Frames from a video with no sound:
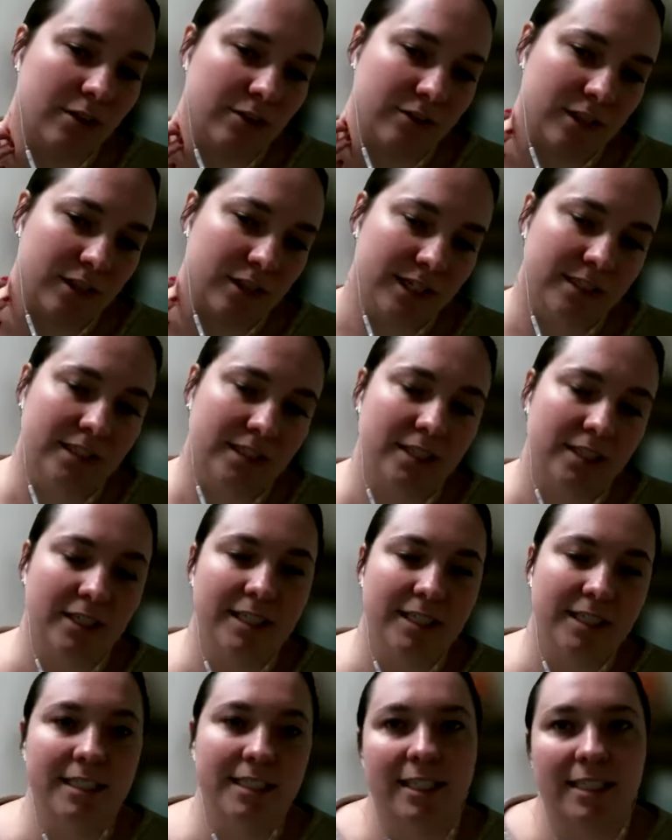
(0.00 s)
other thing is there
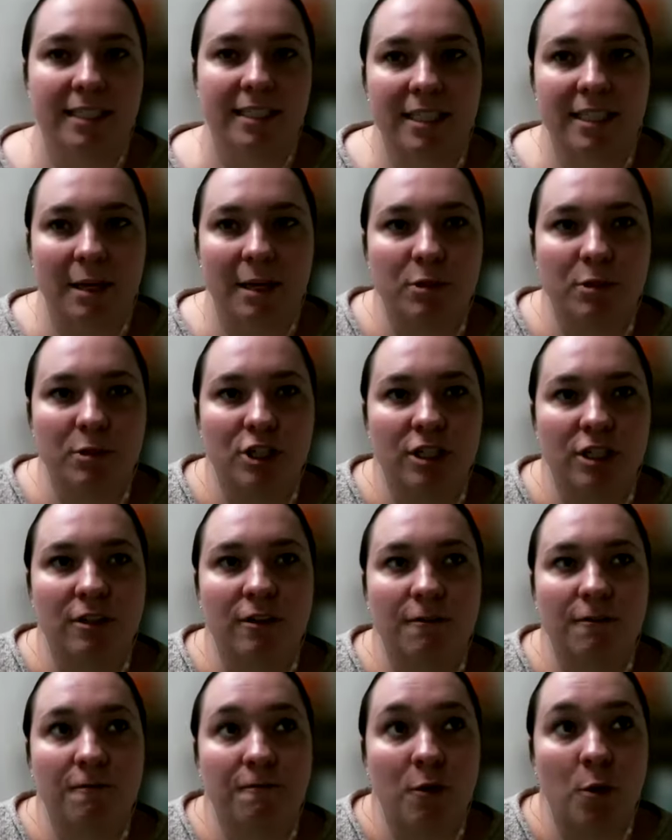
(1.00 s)
is an
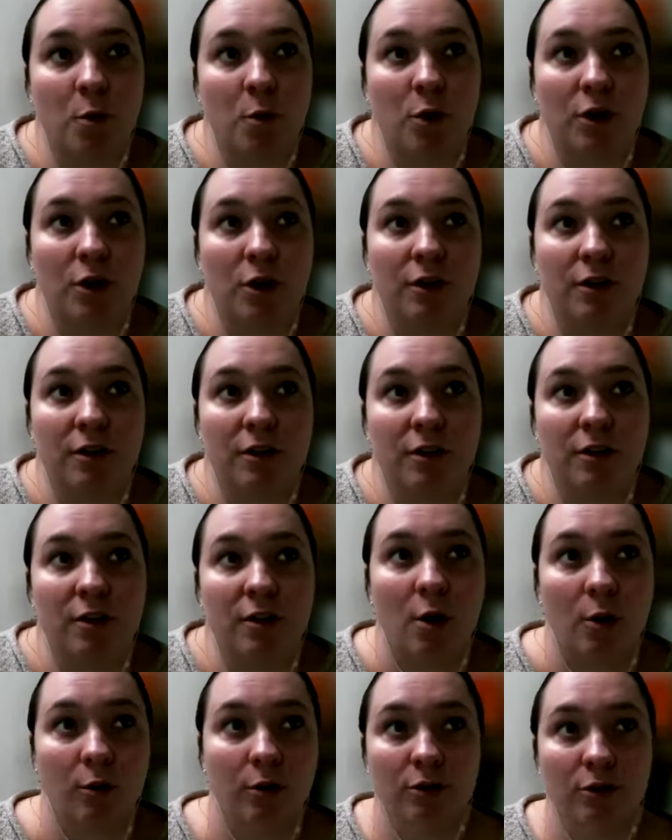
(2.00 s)
exception for
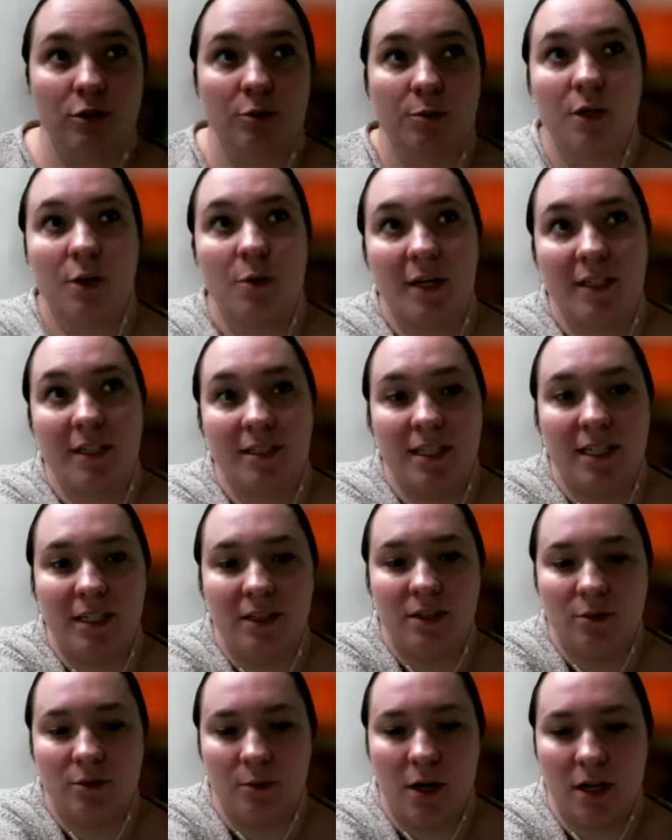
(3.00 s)
owners
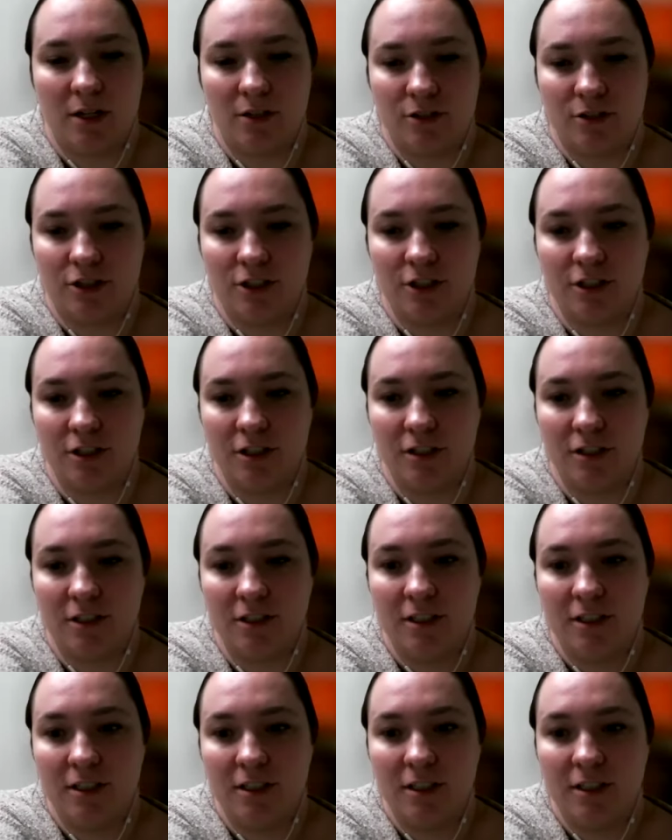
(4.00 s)
requesting the roster
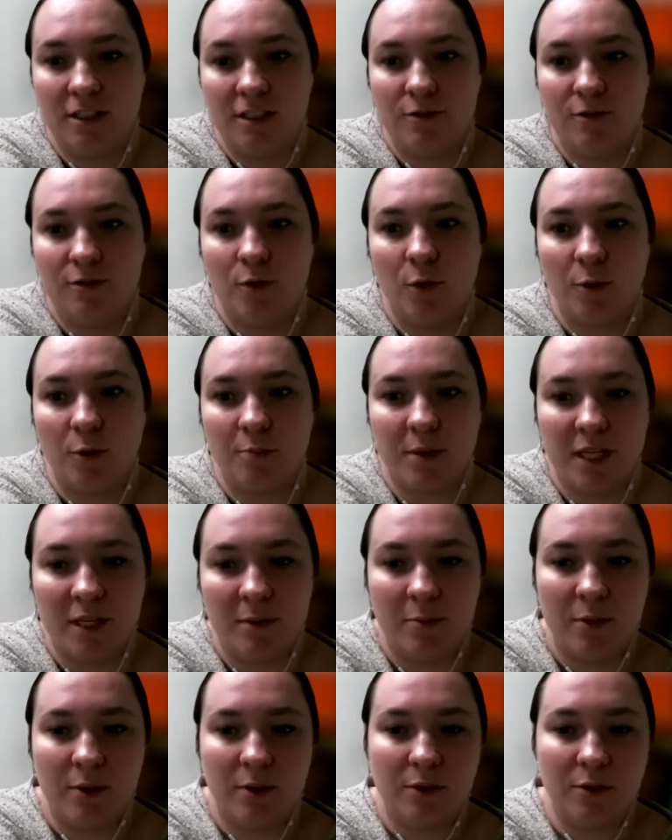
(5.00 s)
for
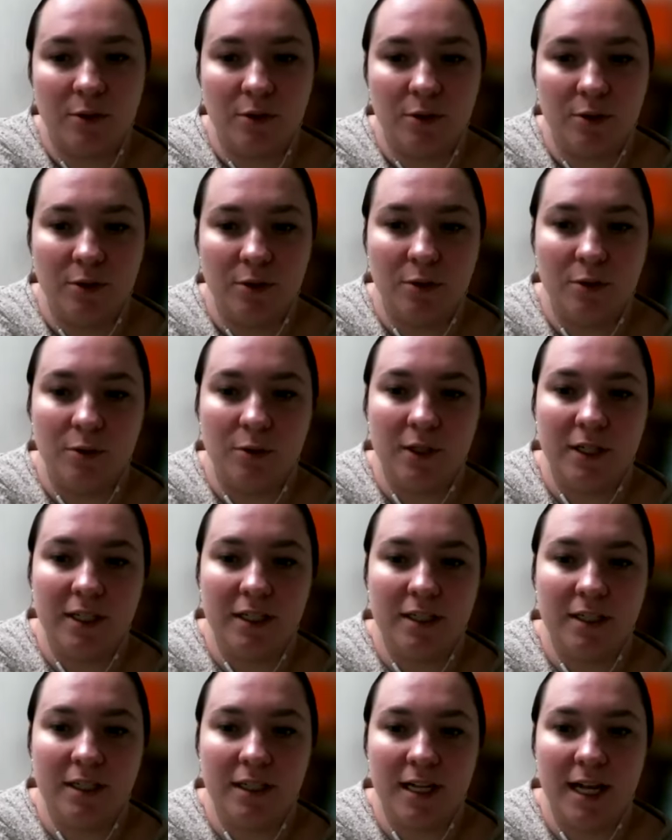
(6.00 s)
people who
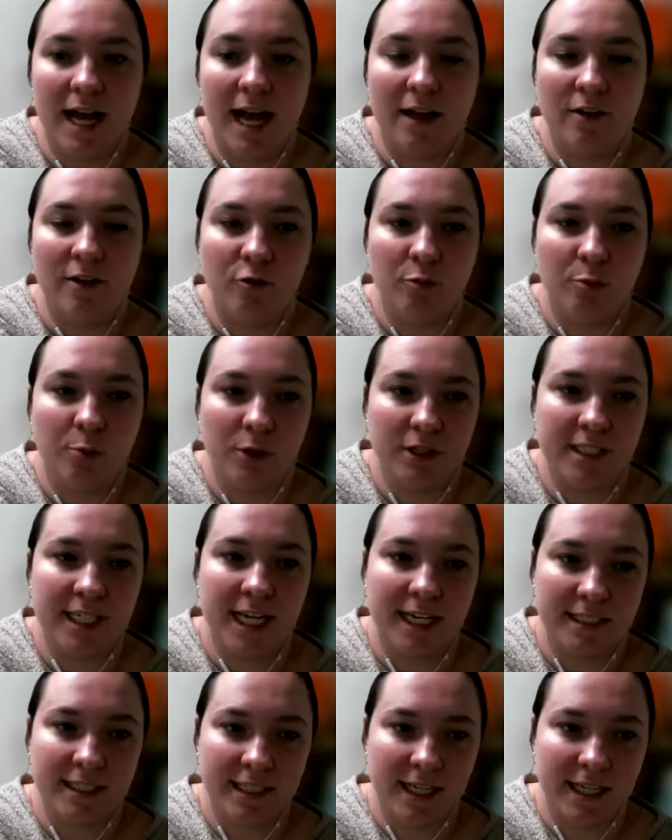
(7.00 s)
have
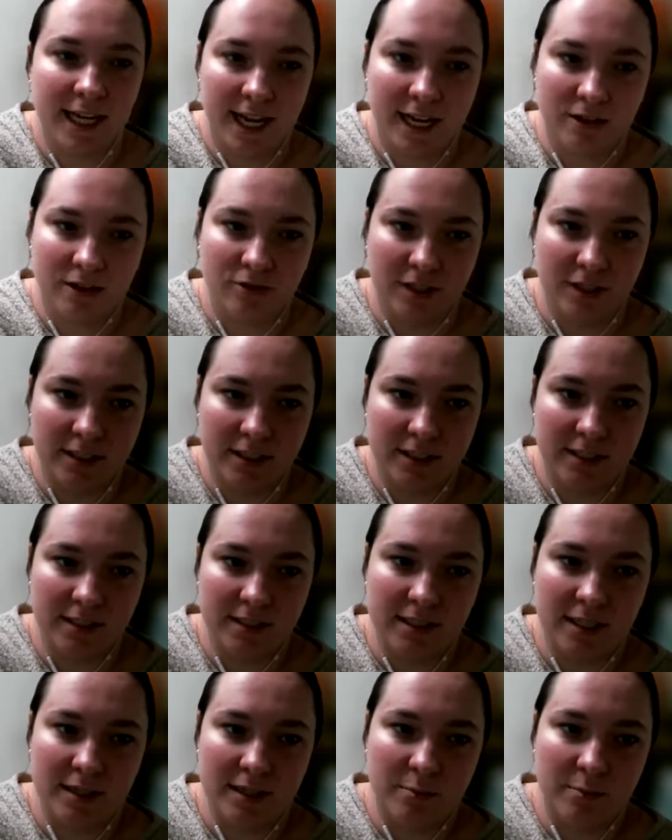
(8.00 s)
protected
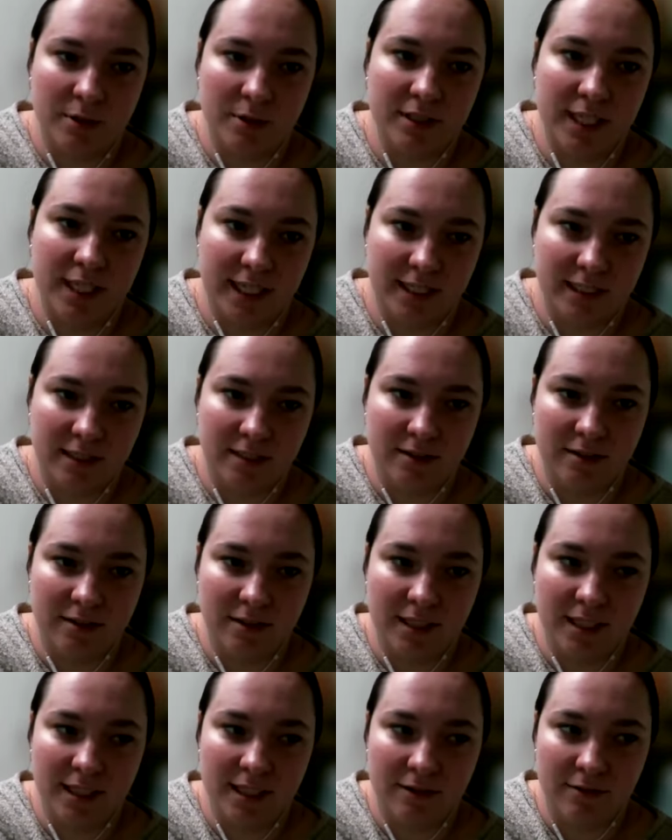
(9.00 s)
addresses and
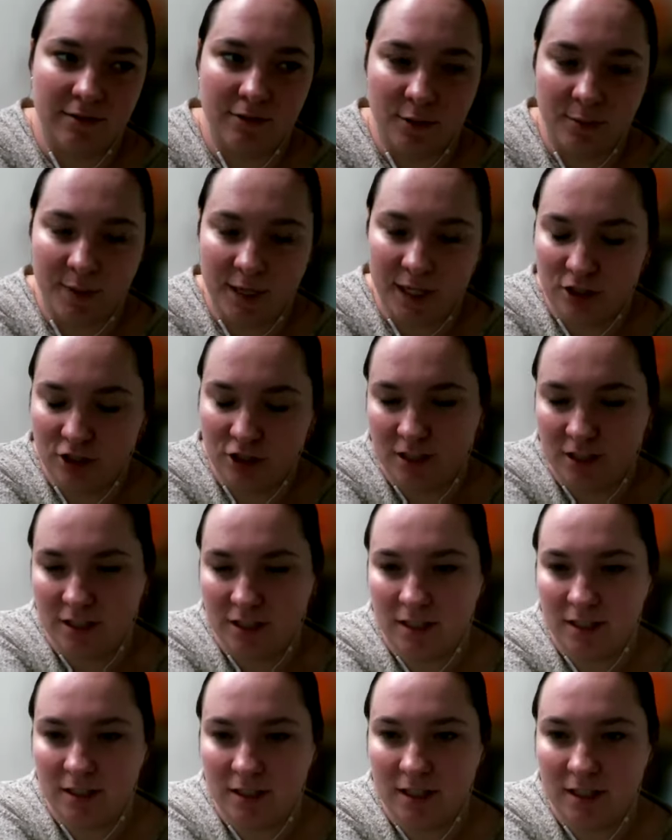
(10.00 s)
protected
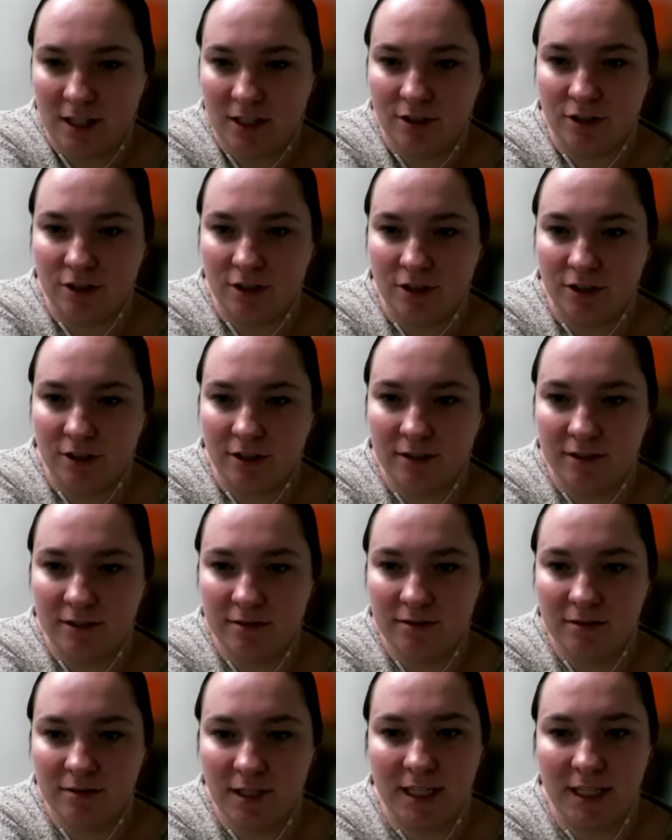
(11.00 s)
information under,
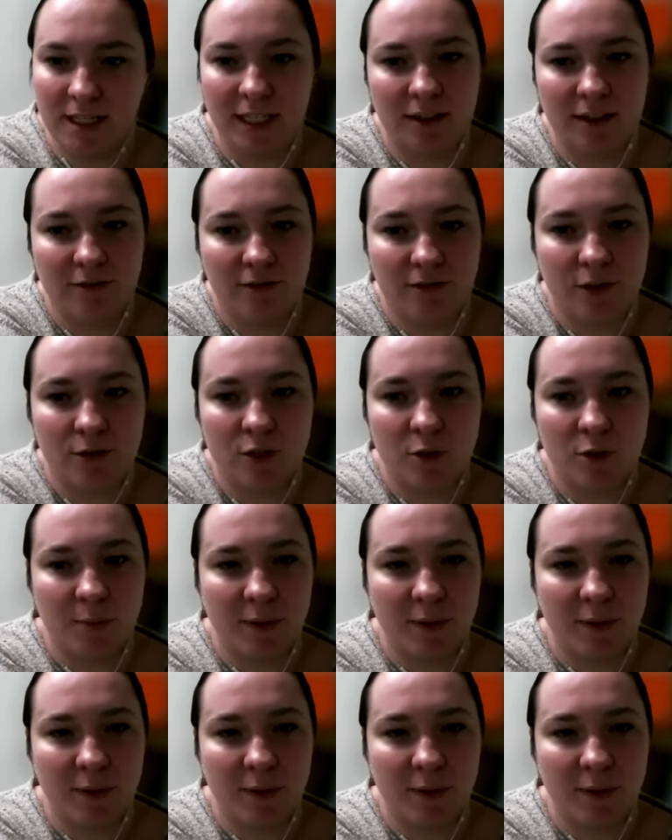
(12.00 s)
I think, a few